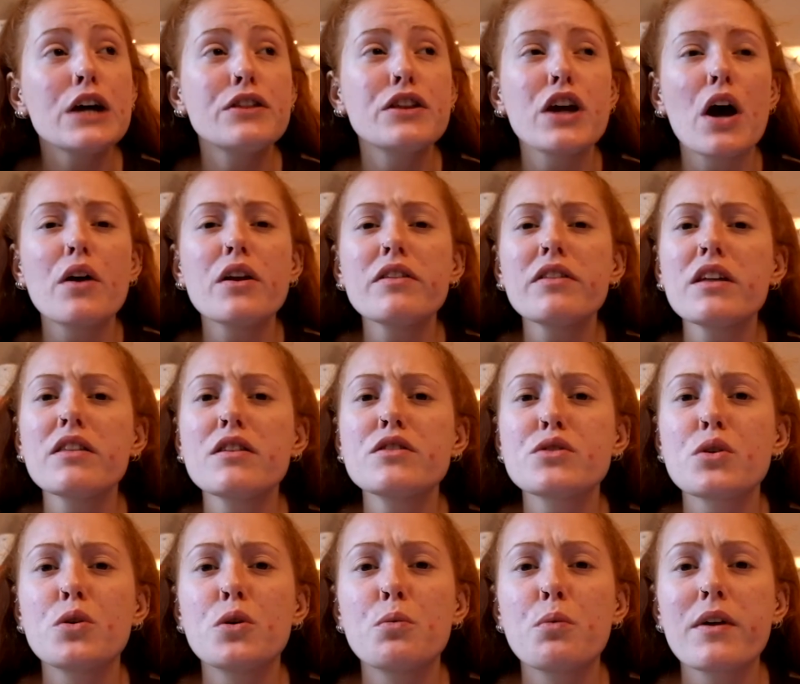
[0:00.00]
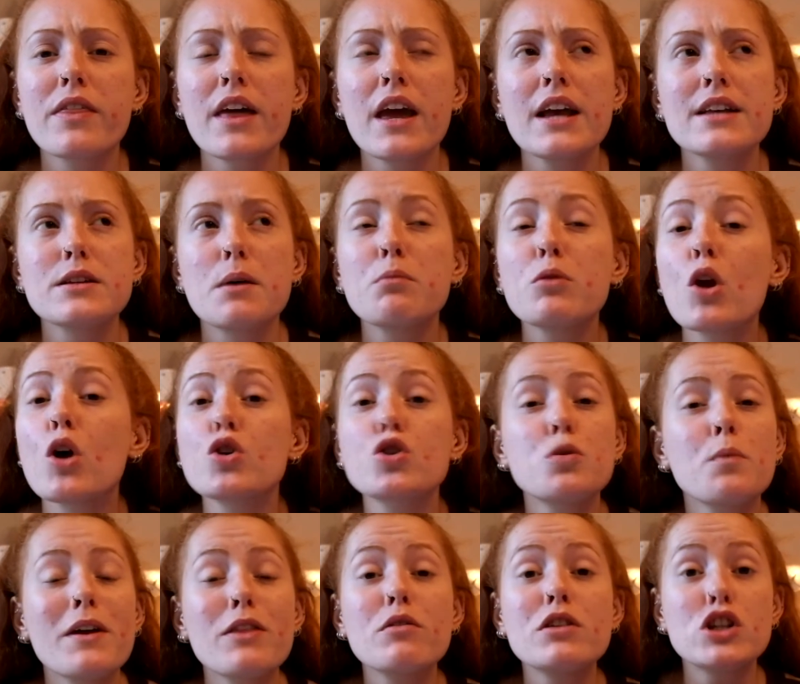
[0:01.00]
The only thing that's up with it is I'm not
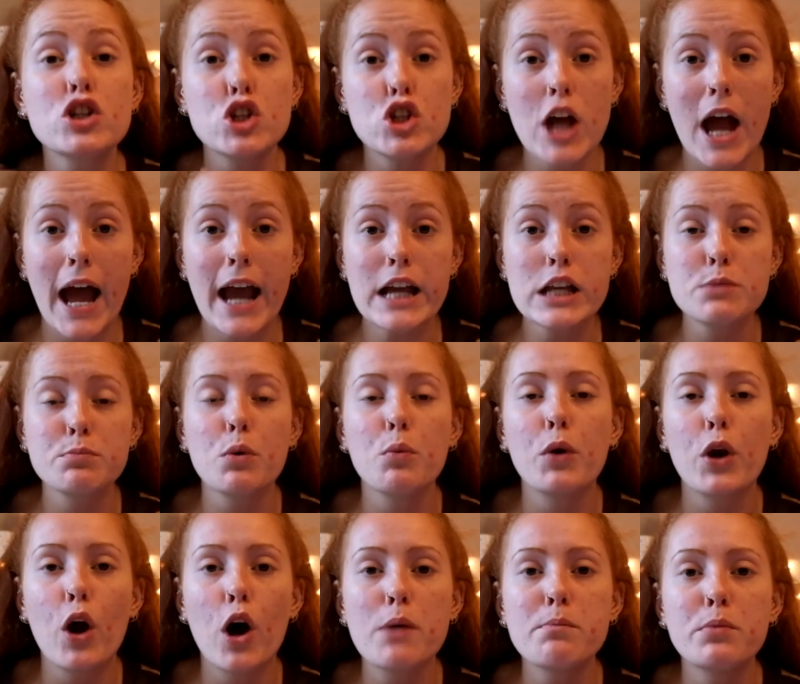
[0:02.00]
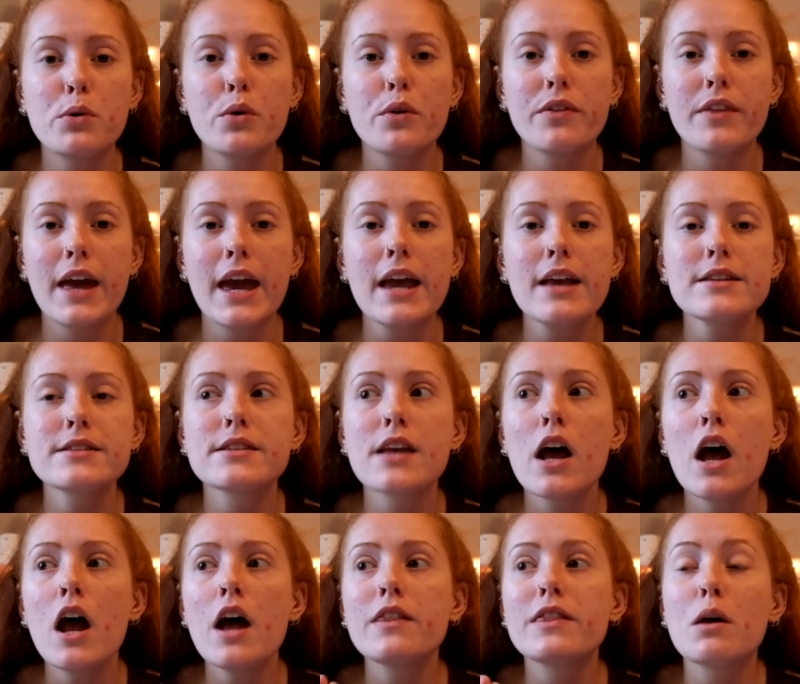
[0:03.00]
sure whether it's changed, but when I bought this
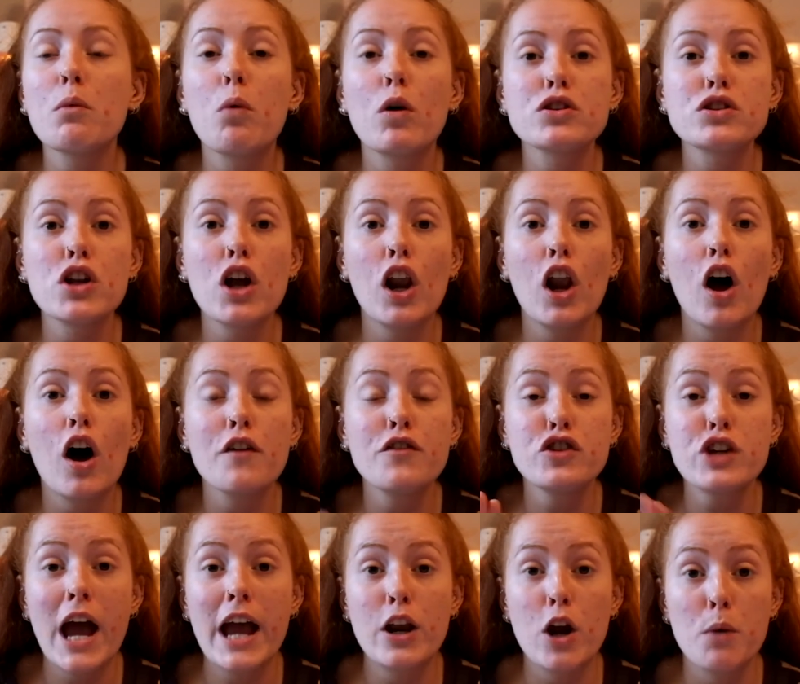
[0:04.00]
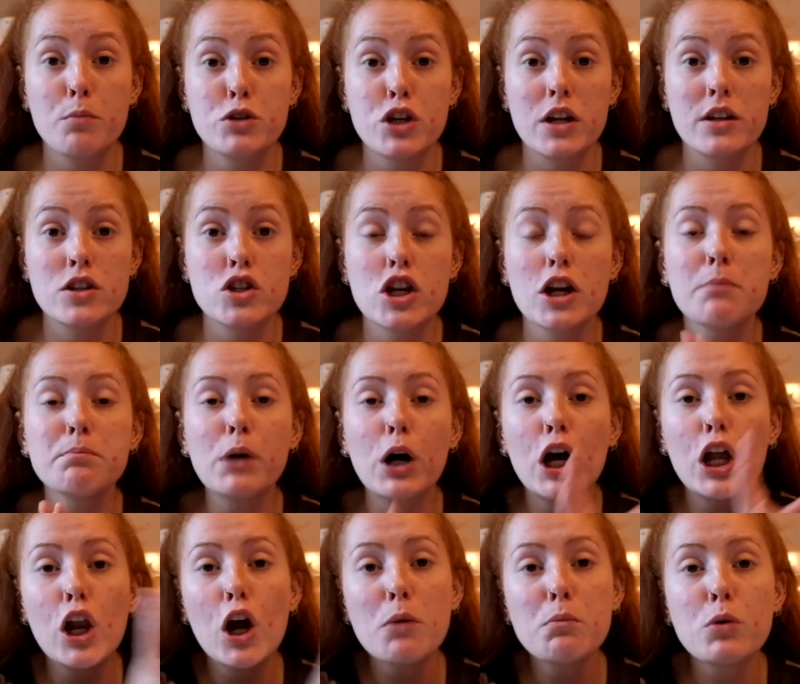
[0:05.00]
there wasn't a lot of shade options. You can
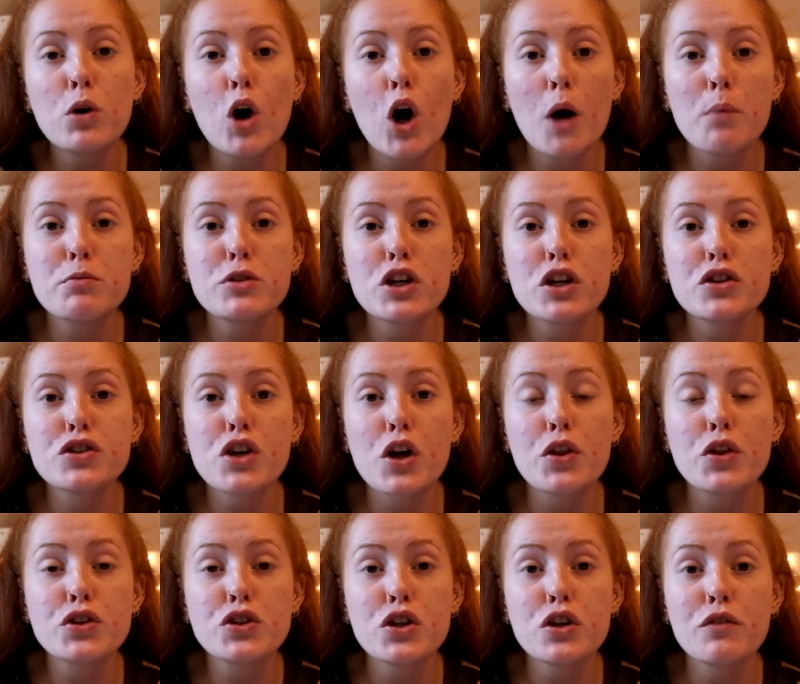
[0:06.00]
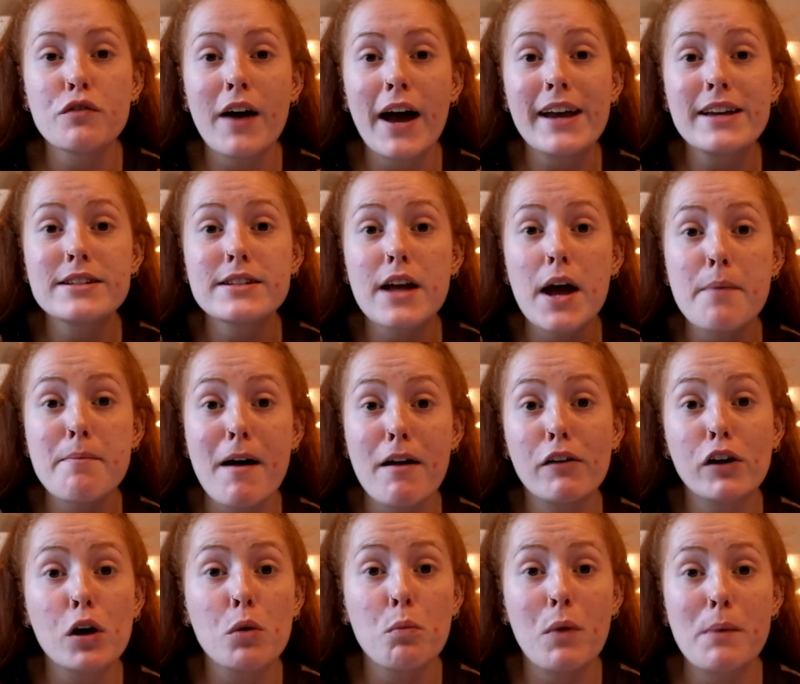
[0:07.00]
buy a lot more options on the Too Faced
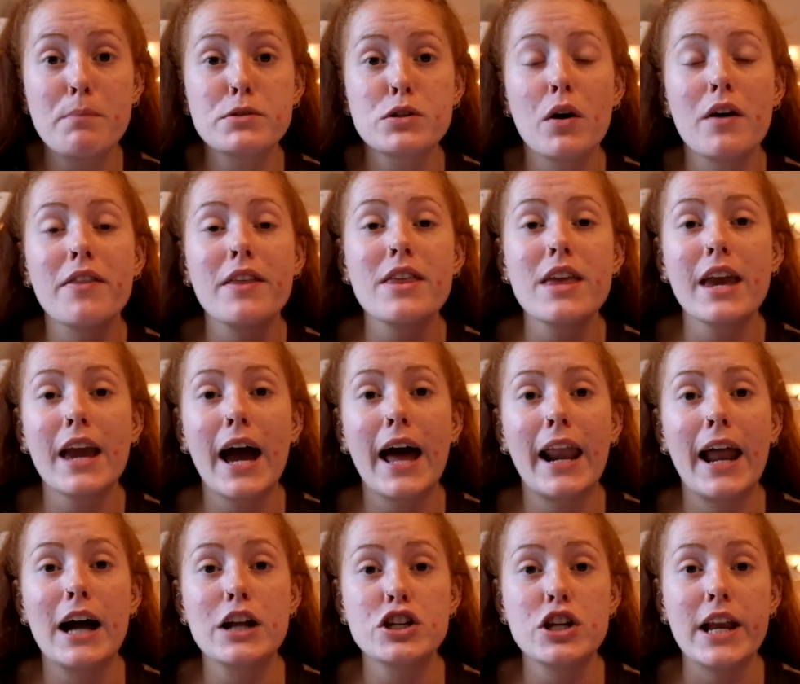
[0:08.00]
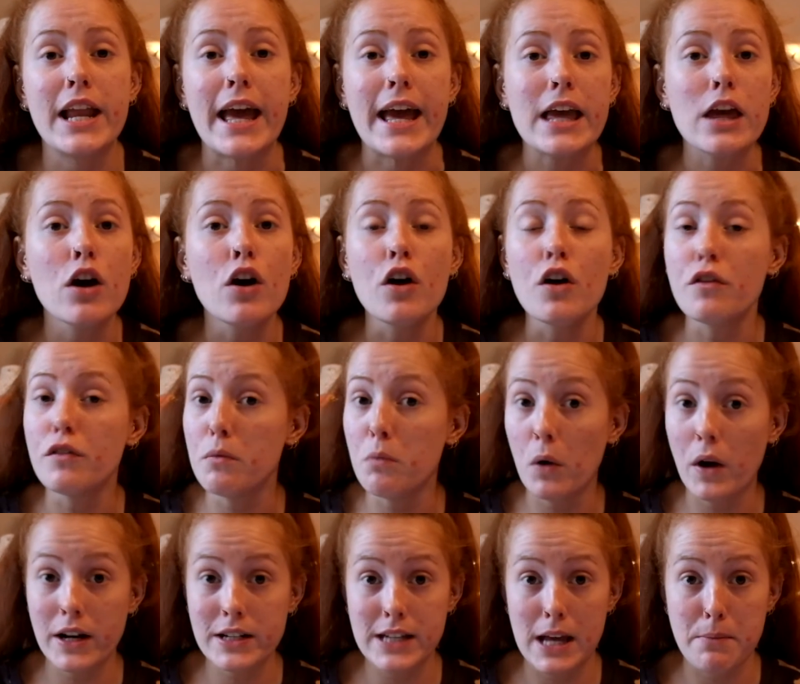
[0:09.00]
American website than you can actually from
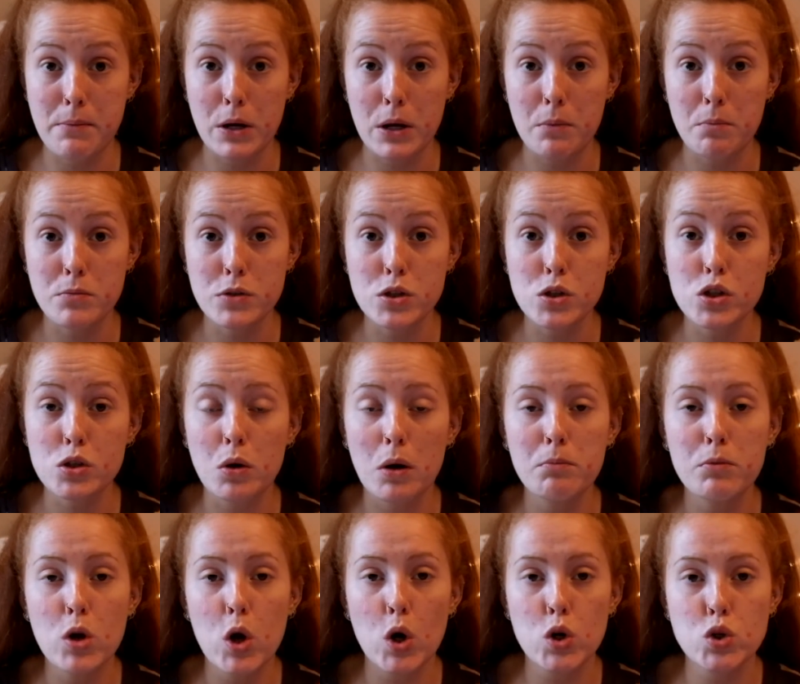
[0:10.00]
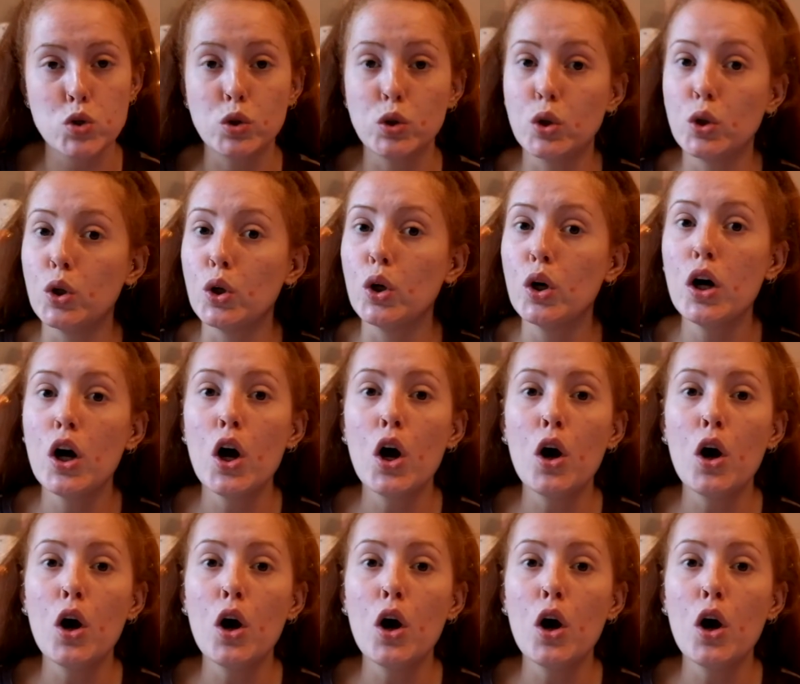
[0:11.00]
like Debenhams, so I'm not sure